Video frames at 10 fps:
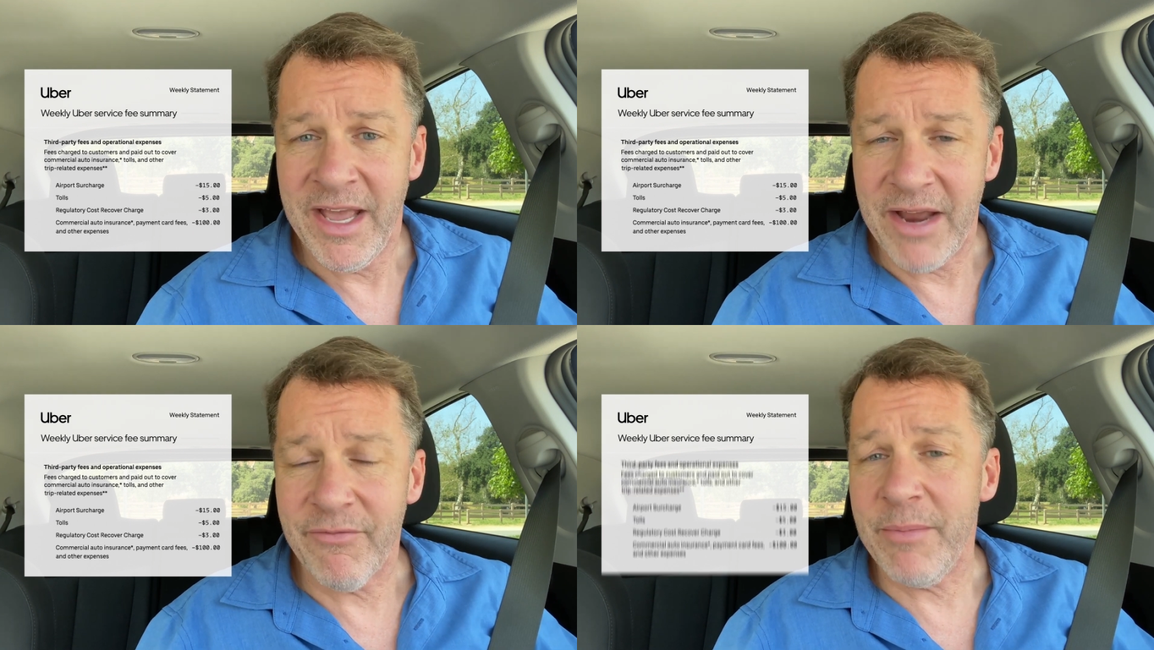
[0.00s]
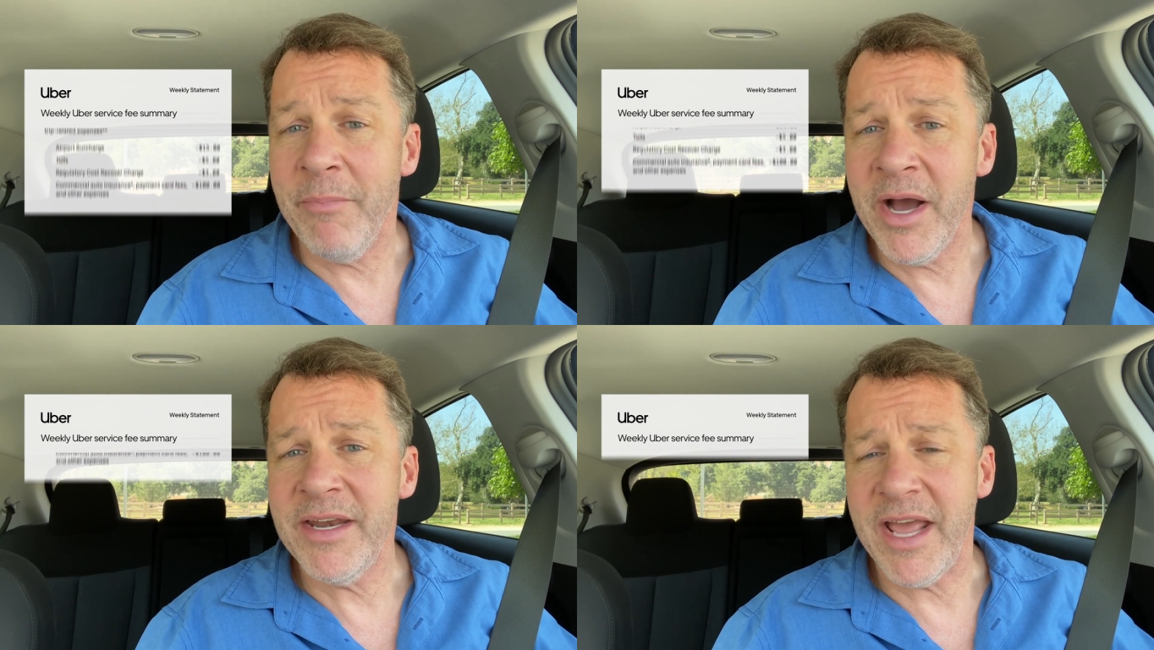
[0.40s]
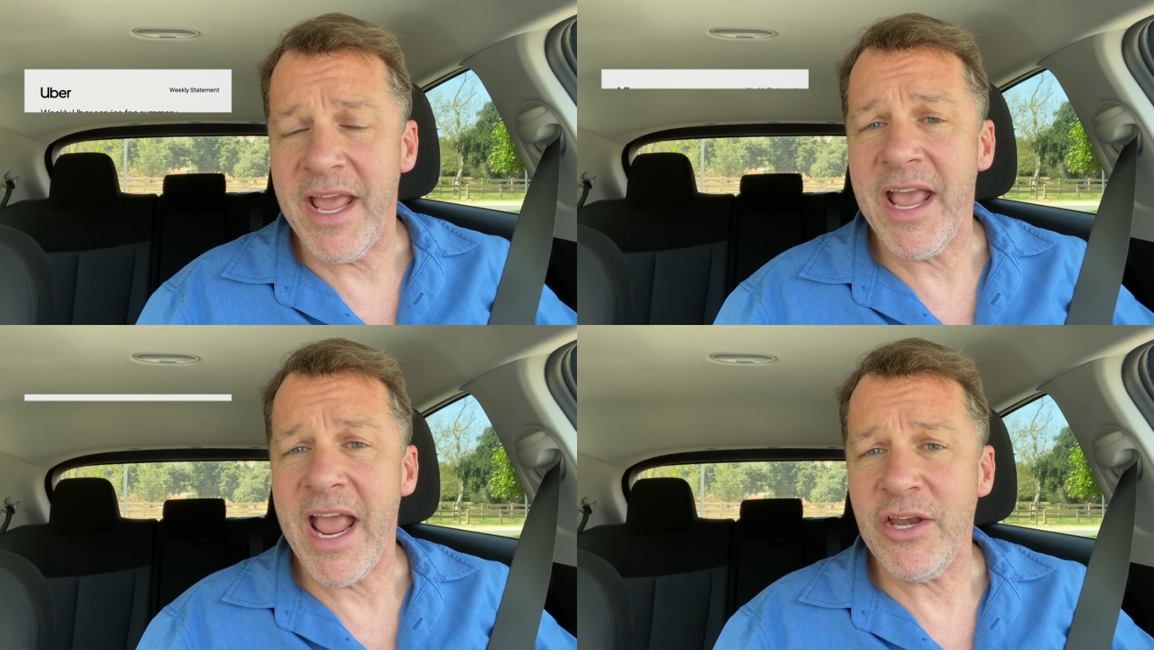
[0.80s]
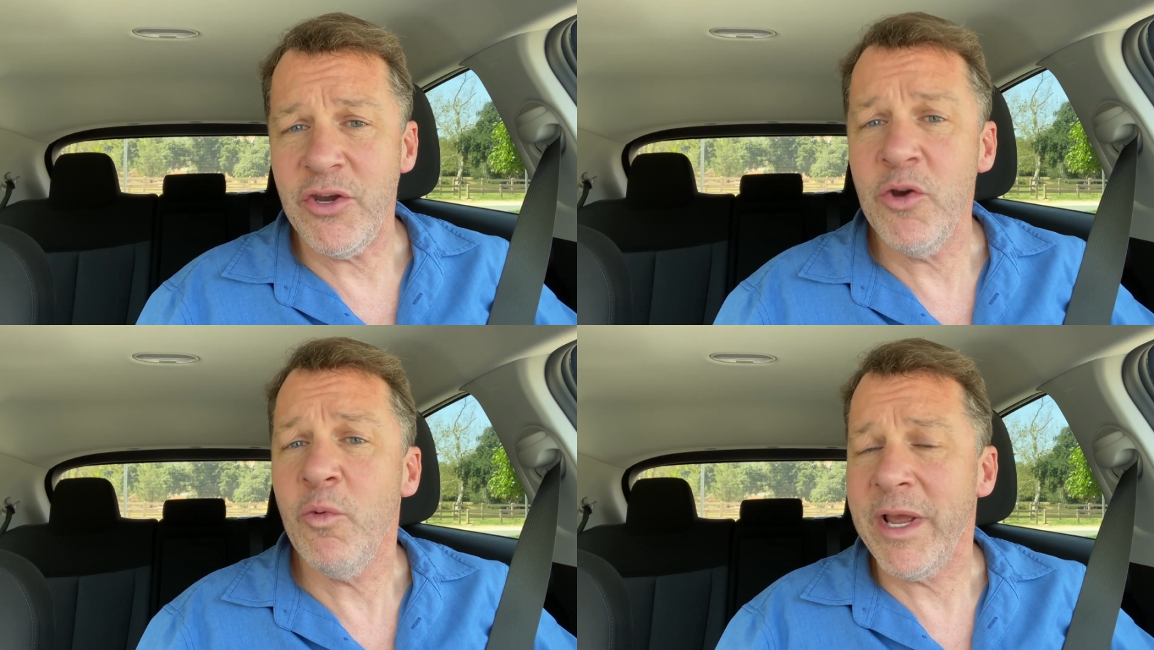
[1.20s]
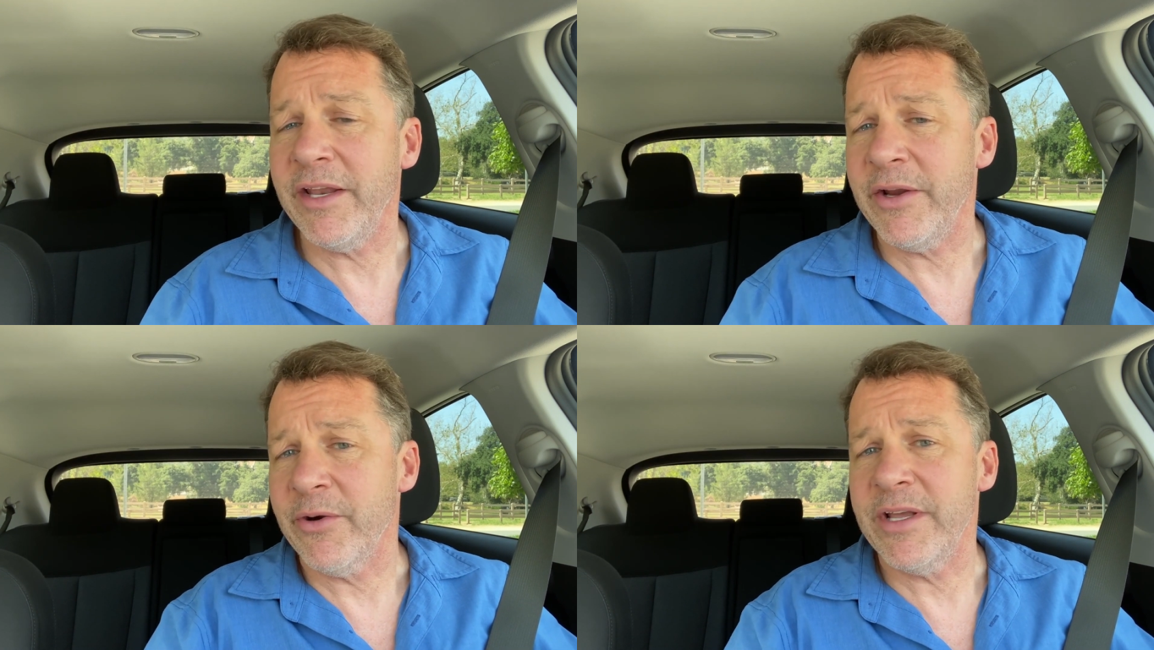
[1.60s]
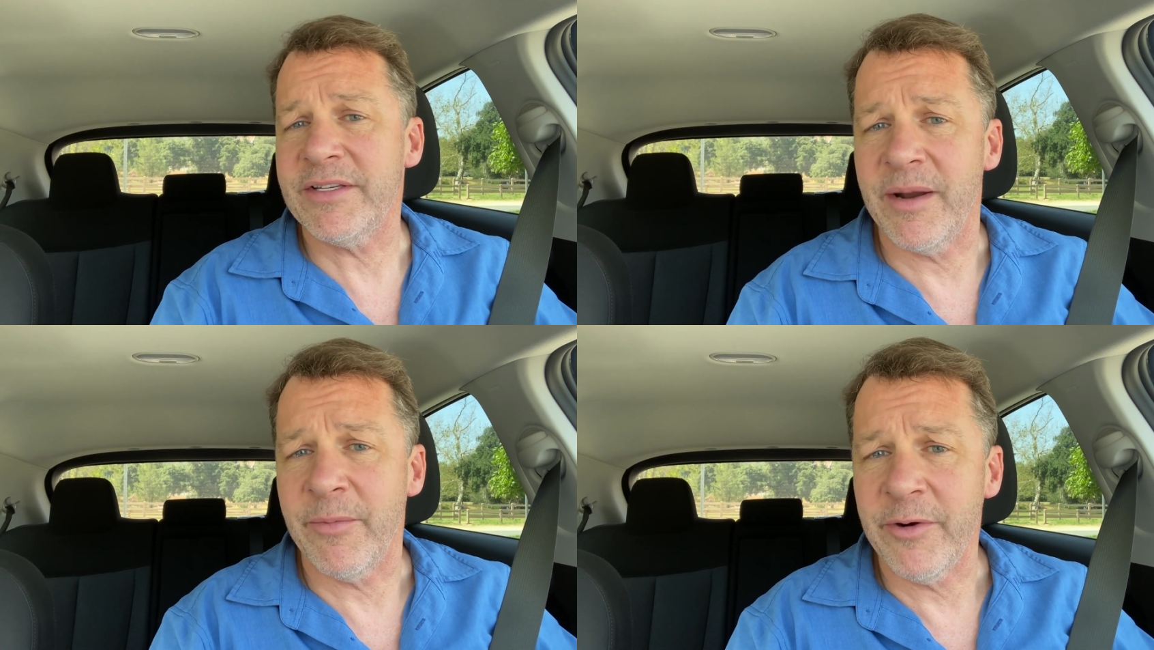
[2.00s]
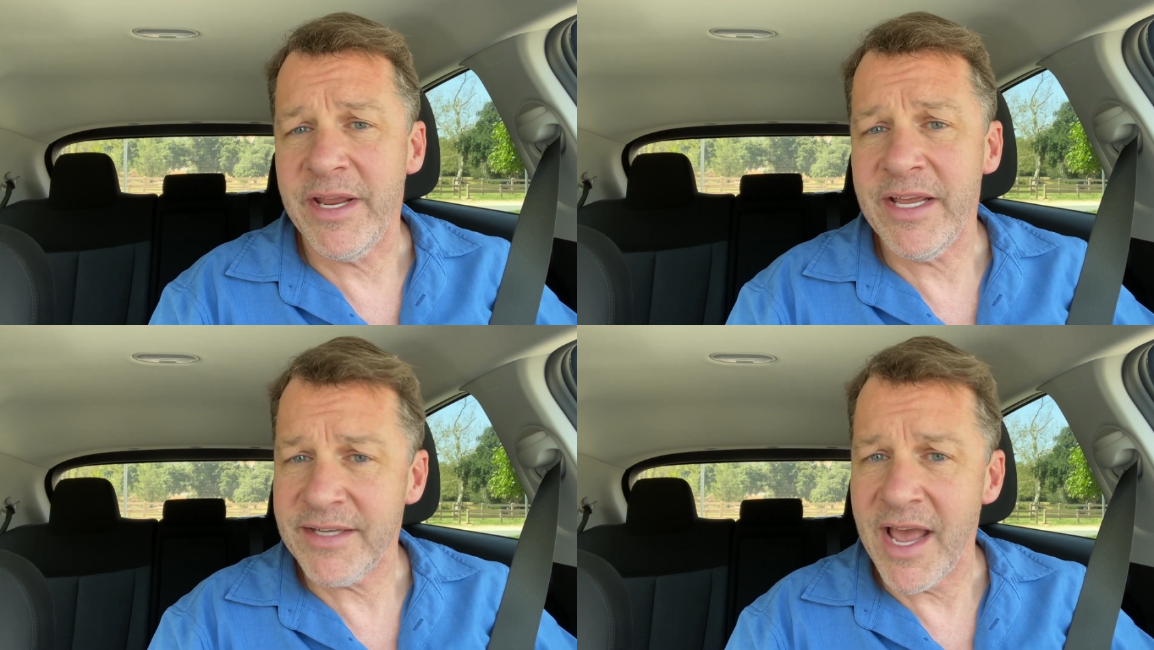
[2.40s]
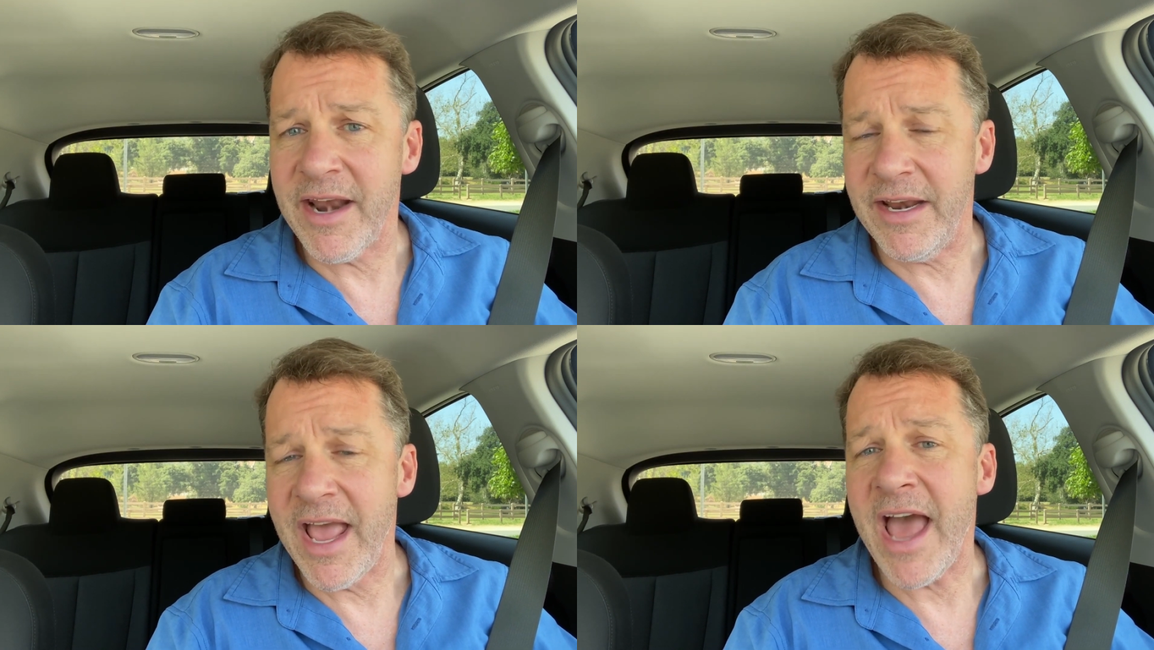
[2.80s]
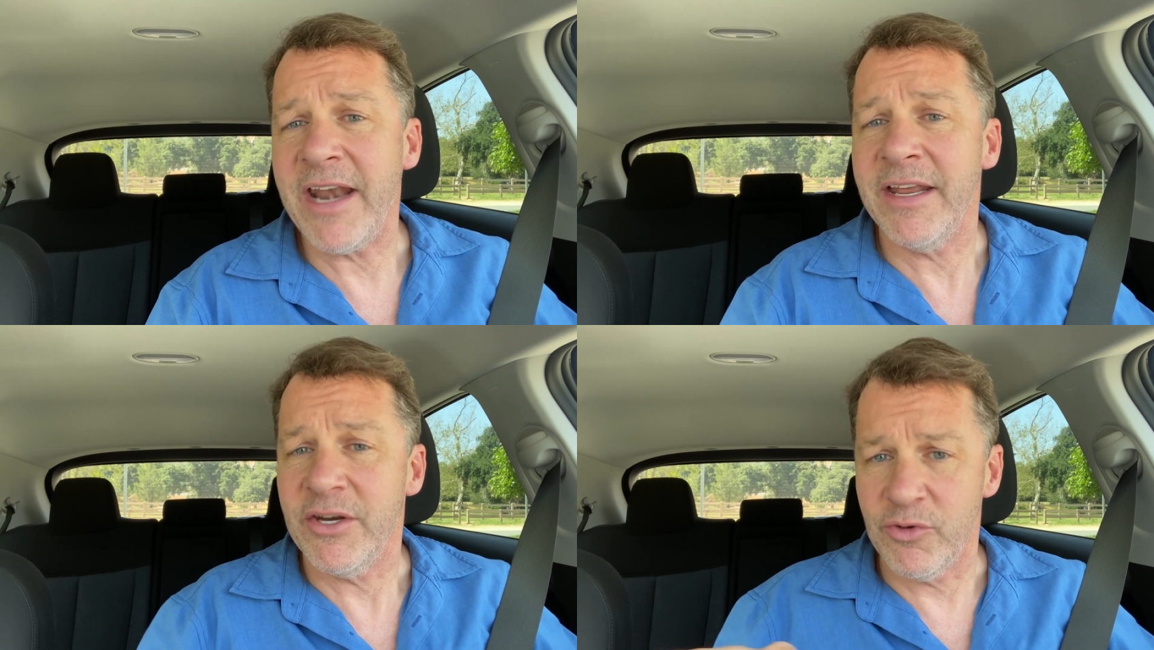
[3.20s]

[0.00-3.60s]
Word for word: Every Monday, a new weekly earning summary is added at